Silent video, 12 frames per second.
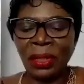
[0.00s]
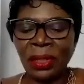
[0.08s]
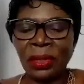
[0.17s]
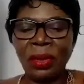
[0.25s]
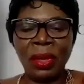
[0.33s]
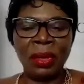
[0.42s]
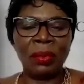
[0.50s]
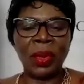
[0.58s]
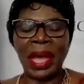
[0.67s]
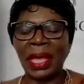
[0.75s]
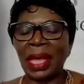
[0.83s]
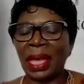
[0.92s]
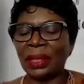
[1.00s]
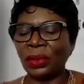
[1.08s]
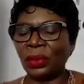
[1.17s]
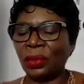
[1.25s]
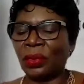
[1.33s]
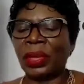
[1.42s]
Scott. We are here
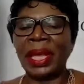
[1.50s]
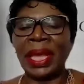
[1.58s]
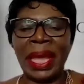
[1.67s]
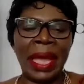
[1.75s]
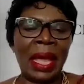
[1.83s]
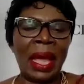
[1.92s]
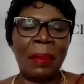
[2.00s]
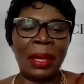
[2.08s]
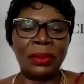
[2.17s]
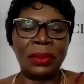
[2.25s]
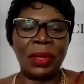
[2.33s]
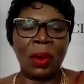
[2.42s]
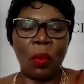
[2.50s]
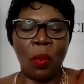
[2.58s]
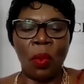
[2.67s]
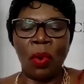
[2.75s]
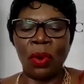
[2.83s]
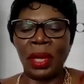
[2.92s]
to hear about your
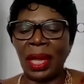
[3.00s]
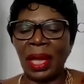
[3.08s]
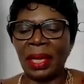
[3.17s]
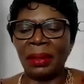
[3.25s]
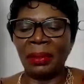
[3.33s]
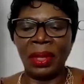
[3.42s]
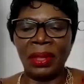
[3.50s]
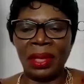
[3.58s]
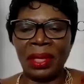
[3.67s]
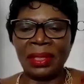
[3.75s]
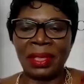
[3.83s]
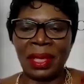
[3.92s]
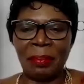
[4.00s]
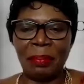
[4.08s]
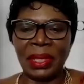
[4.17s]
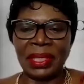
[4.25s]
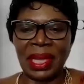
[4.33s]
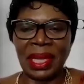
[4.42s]
work in this
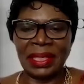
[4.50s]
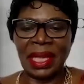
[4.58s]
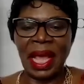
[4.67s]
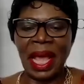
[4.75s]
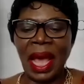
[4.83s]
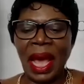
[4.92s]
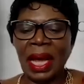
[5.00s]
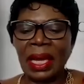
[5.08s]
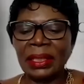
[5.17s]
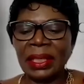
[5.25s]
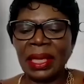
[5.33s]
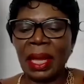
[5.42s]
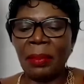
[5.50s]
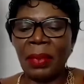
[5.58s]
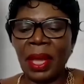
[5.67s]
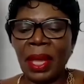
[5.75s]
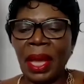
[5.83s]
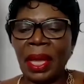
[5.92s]
business. And
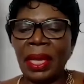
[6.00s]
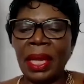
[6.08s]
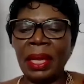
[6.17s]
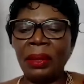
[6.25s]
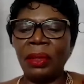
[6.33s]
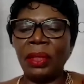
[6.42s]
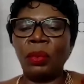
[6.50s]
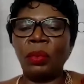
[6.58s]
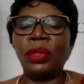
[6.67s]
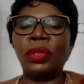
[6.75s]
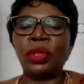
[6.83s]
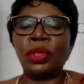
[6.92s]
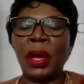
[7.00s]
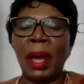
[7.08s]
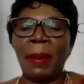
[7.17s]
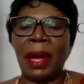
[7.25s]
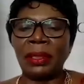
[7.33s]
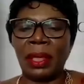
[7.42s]
you
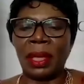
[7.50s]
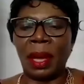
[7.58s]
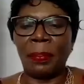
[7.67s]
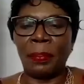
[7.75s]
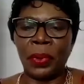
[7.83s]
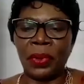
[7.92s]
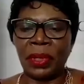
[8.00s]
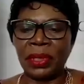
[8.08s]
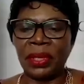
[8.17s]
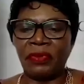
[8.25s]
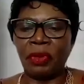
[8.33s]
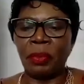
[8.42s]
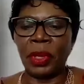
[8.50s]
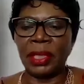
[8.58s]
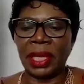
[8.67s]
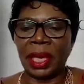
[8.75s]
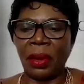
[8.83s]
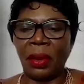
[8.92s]
spoke about our products a few
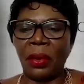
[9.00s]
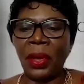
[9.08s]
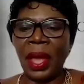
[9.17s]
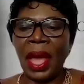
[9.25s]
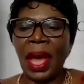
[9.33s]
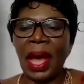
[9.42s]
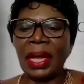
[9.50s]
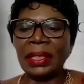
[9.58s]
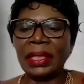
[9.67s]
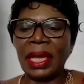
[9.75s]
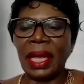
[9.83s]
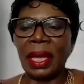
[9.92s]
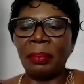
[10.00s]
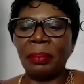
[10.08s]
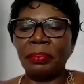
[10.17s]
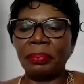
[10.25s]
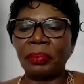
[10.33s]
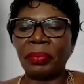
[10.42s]
minutes ago.
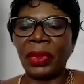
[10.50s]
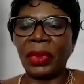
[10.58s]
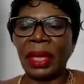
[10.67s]
And